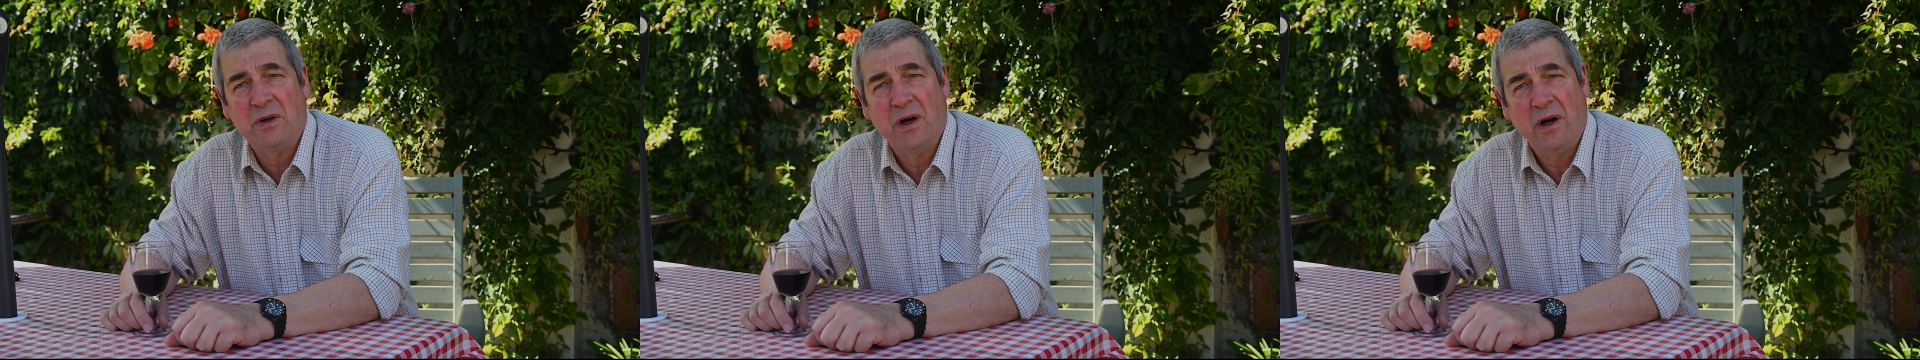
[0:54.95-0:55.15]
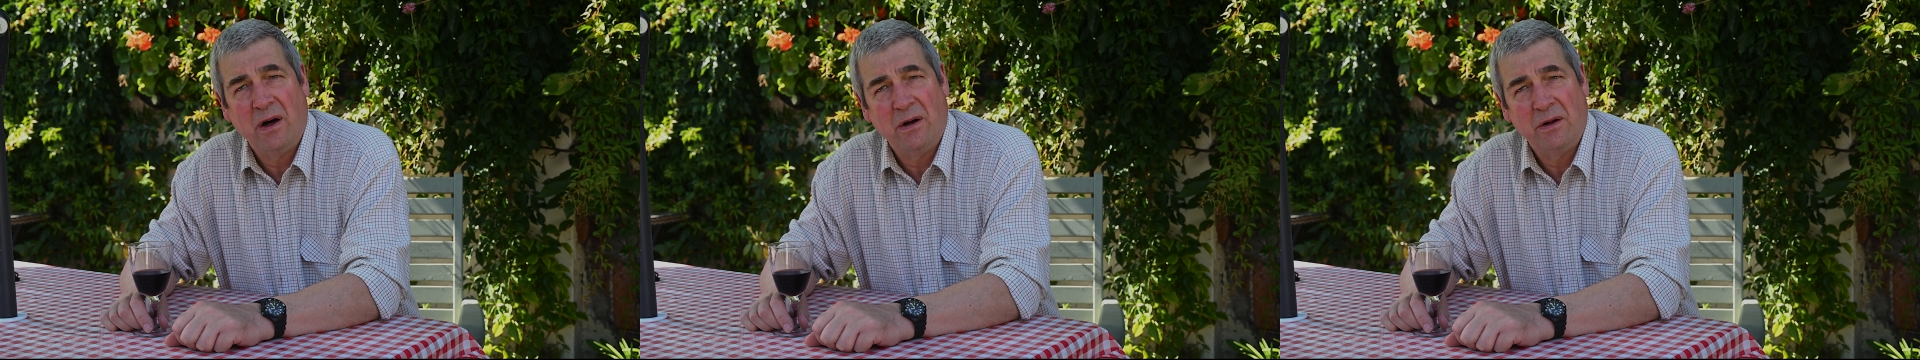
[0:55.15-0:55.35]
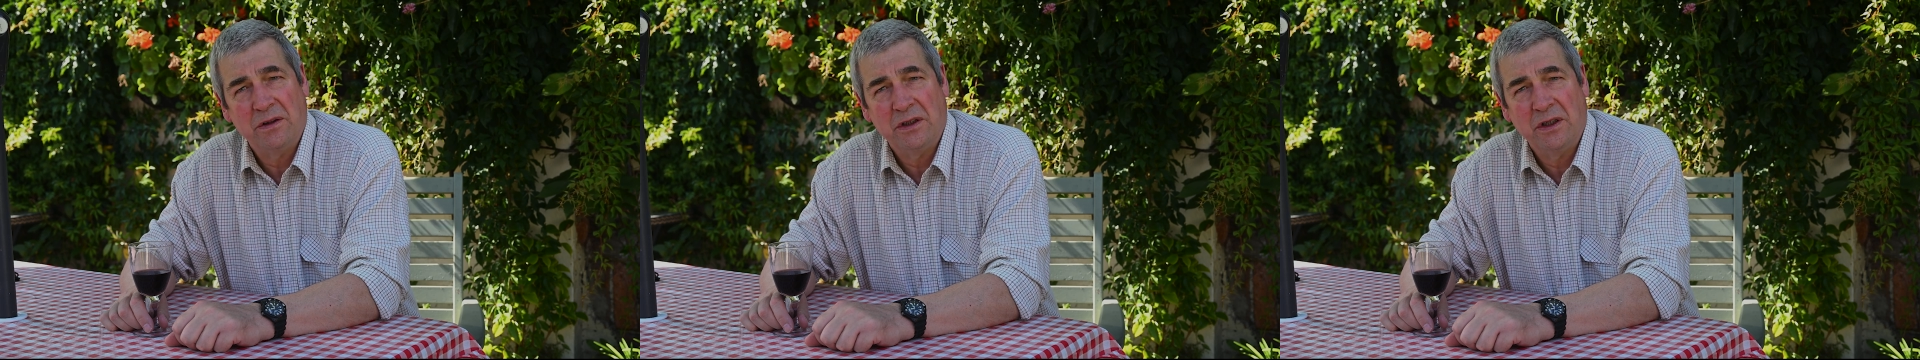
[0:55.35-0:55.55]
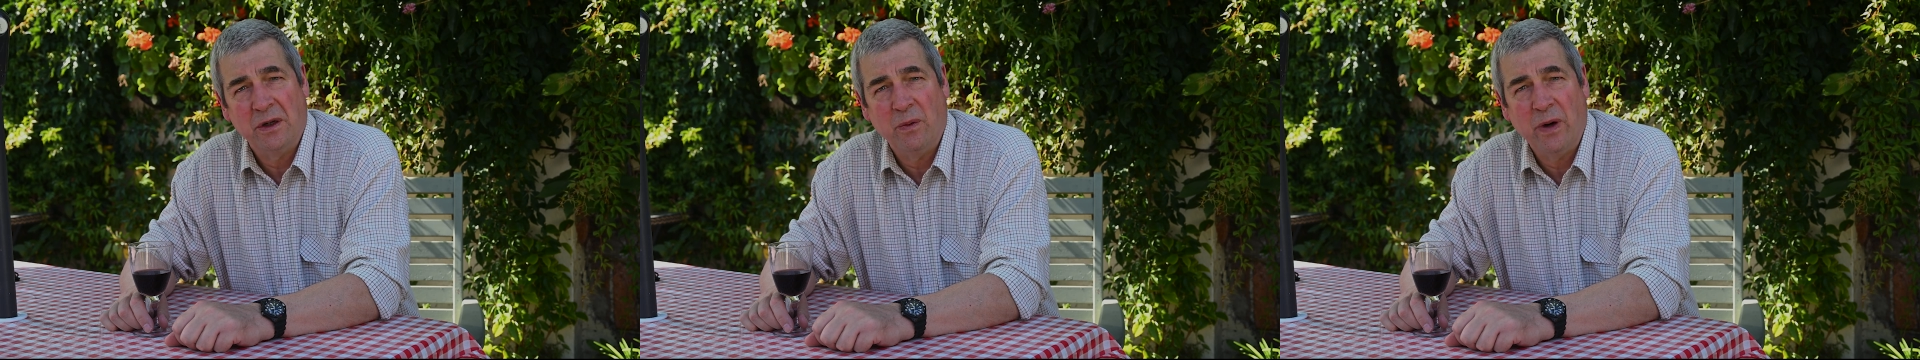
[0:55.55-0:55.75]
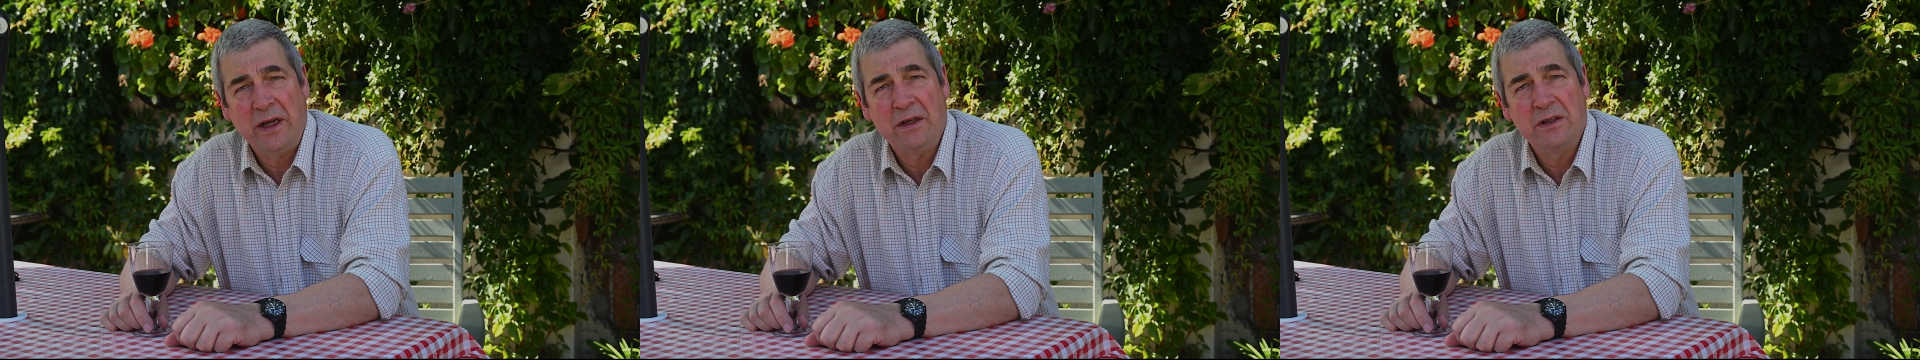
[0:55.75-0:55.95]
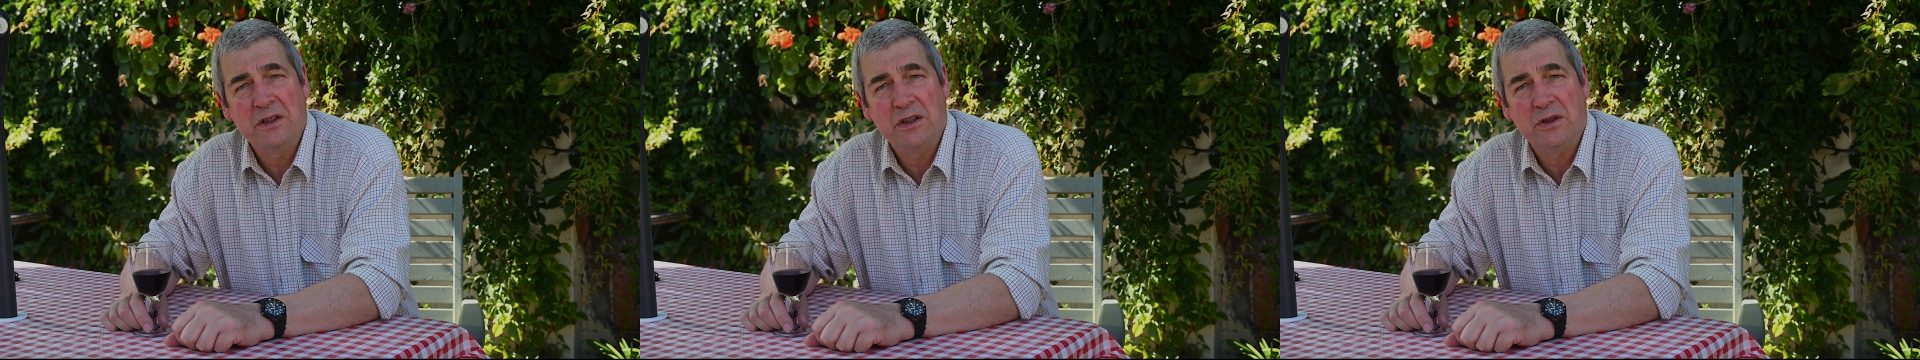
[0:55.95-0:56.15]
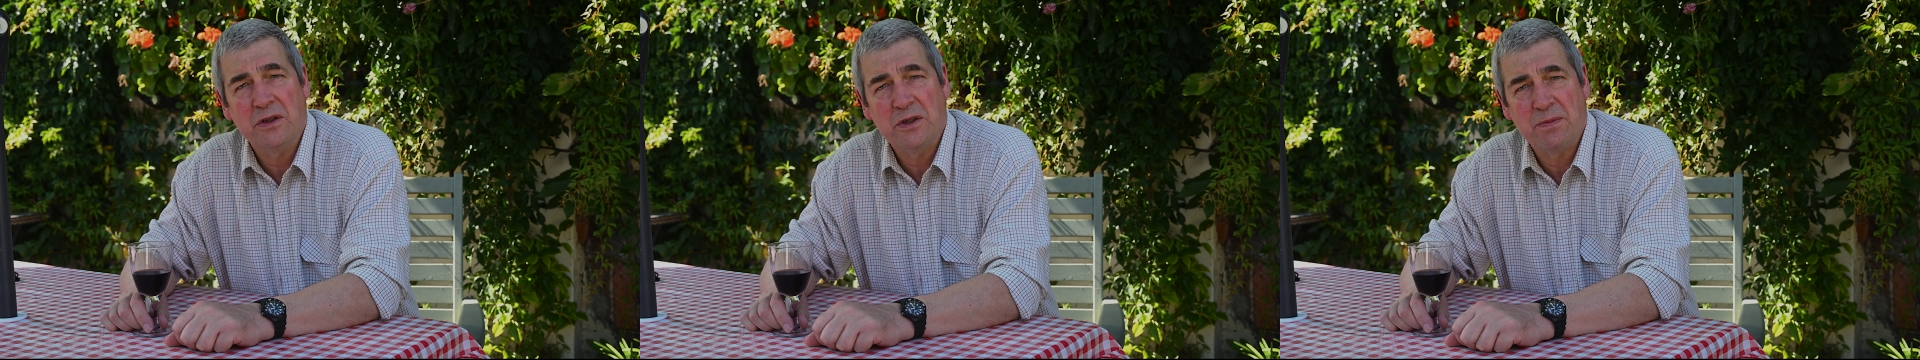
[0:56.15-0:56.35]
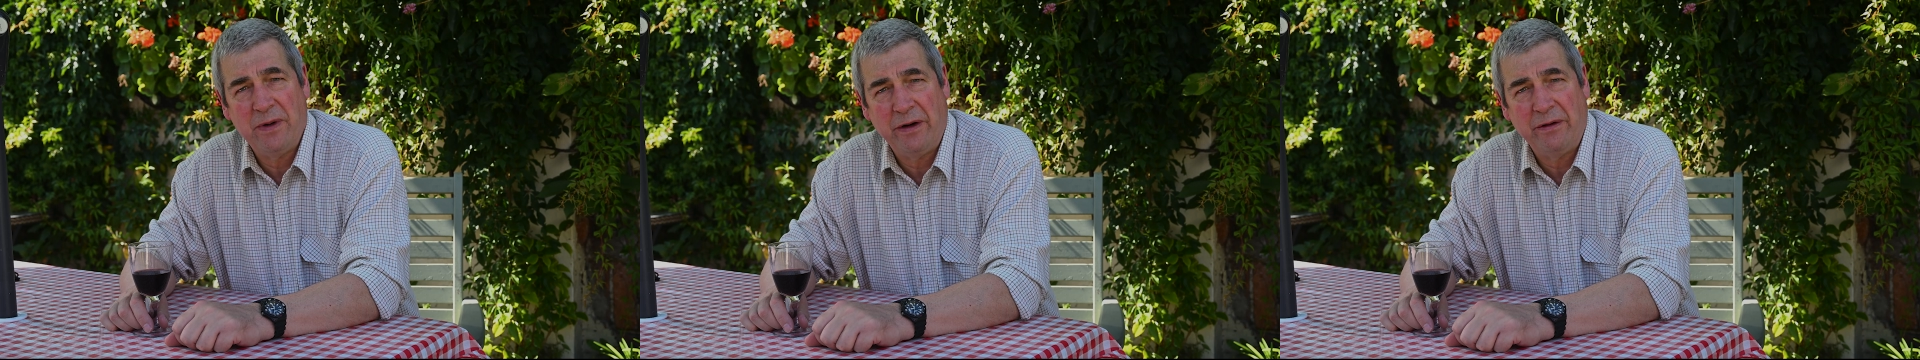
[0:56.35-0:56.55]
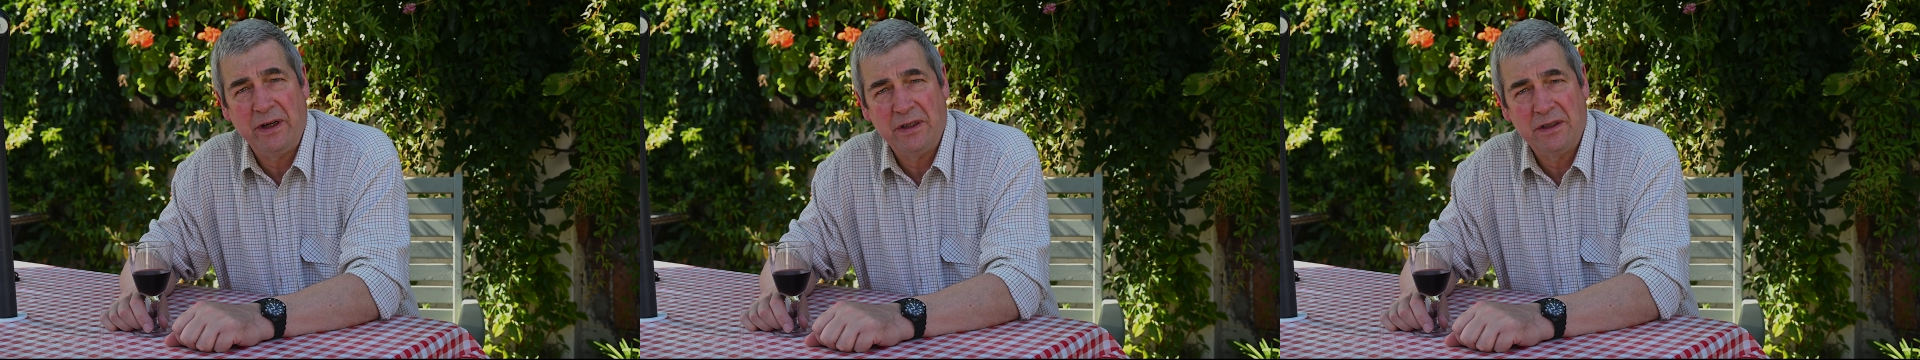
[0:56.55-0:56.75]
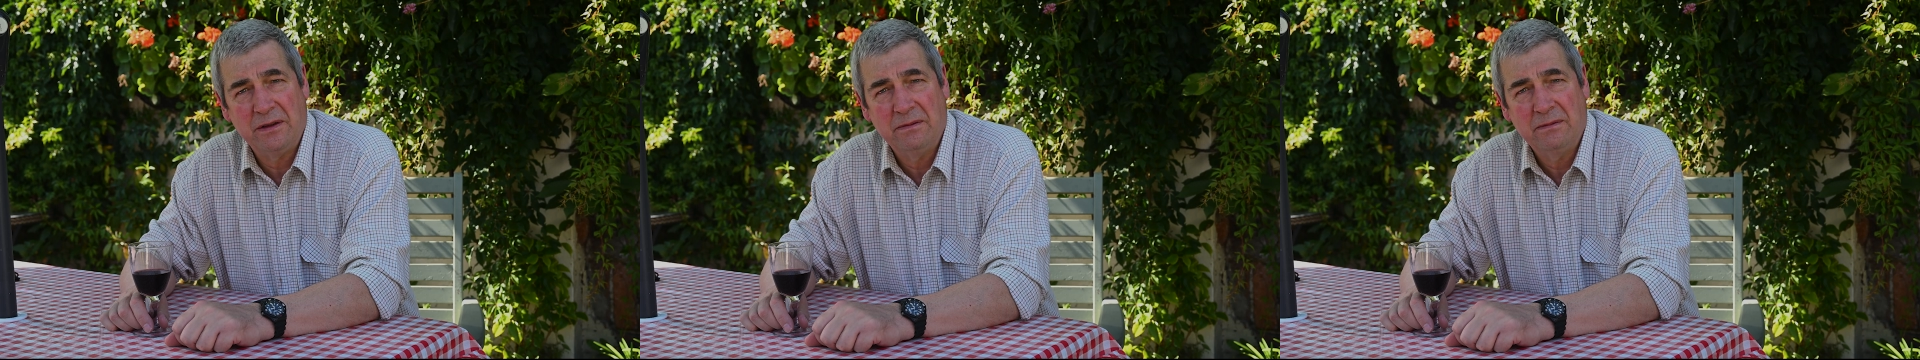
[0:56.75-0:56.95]
your heart and awakens your
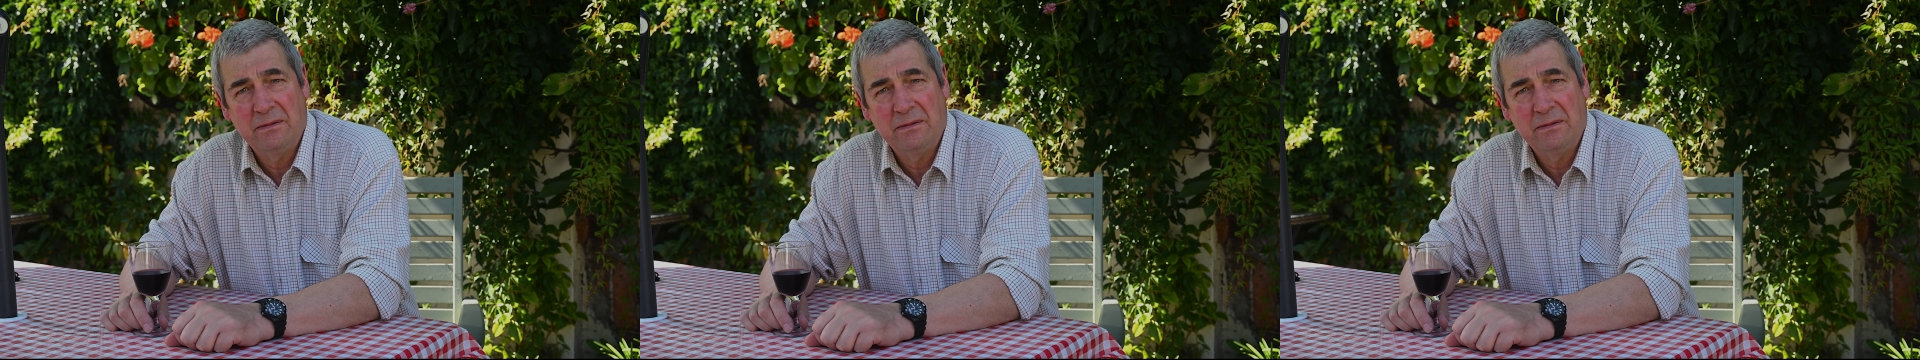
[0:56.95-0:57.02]
spirit.